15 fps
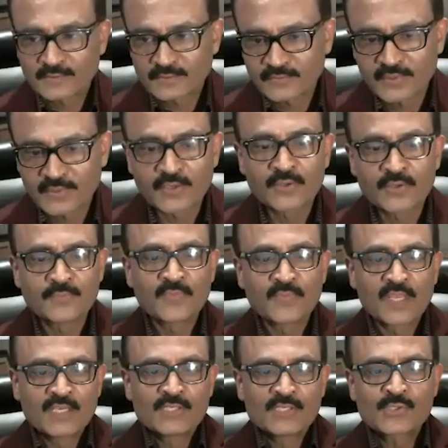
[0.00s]
Very good.
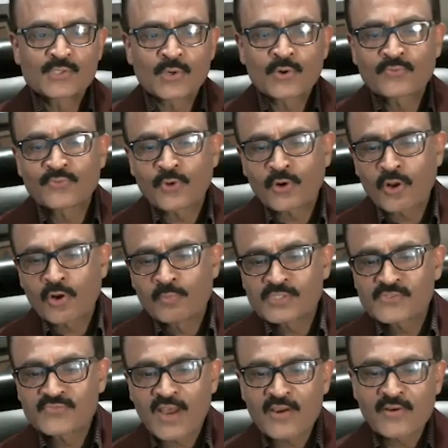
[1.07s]
So for
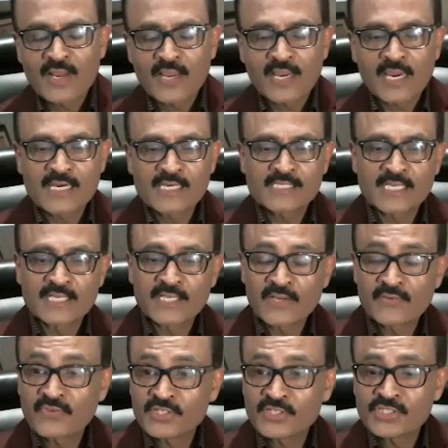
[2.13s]
almost 5 decades, Indian
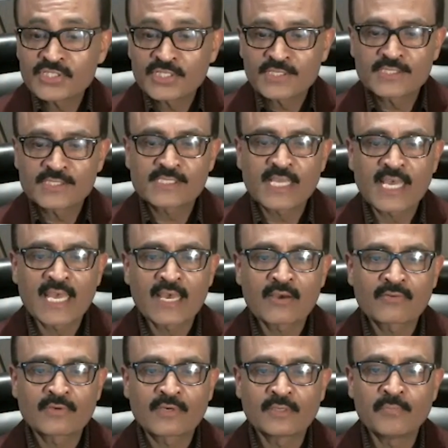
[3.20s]
physicians
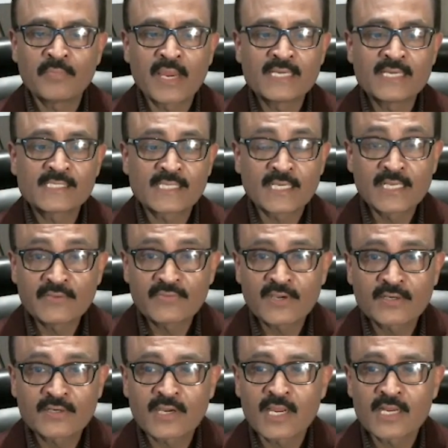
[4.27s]
have made
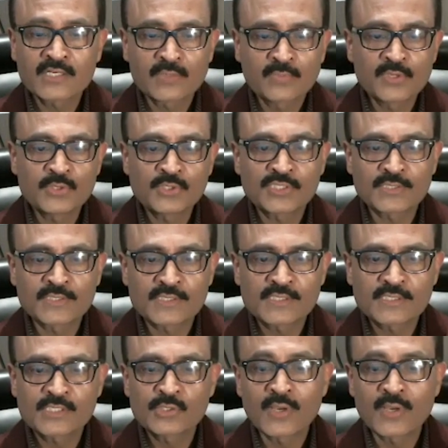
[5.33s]
significant
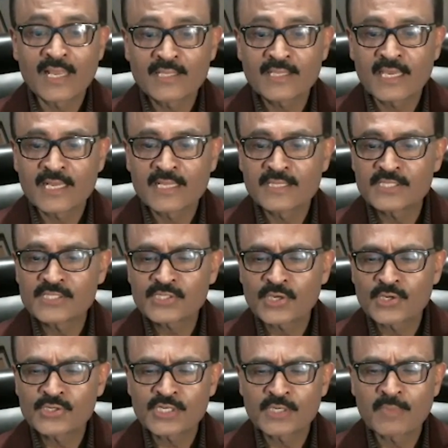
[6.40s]
contributions to healthcare in this
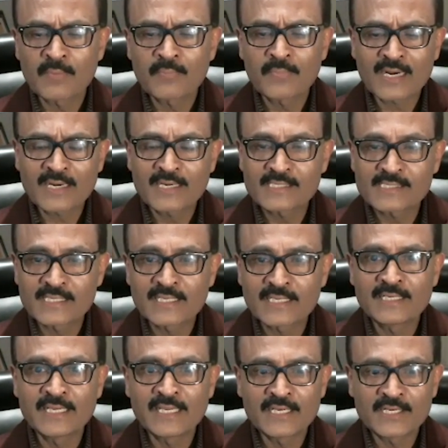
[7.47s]
country by practicing in
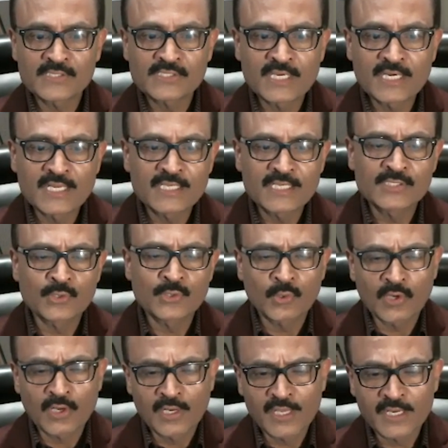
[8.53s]
inner cities,
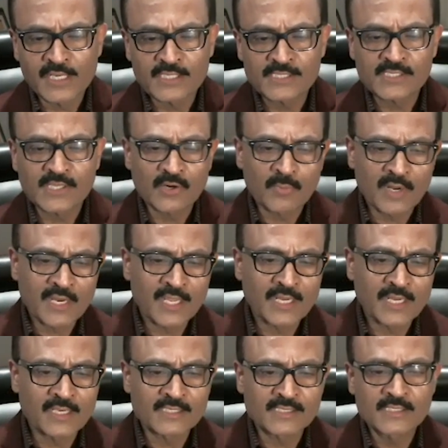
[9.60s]
rural areas, urban
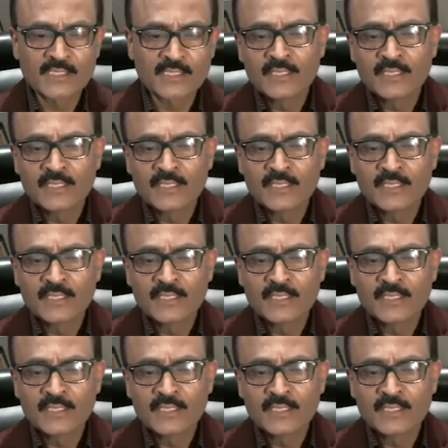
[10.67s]
areas,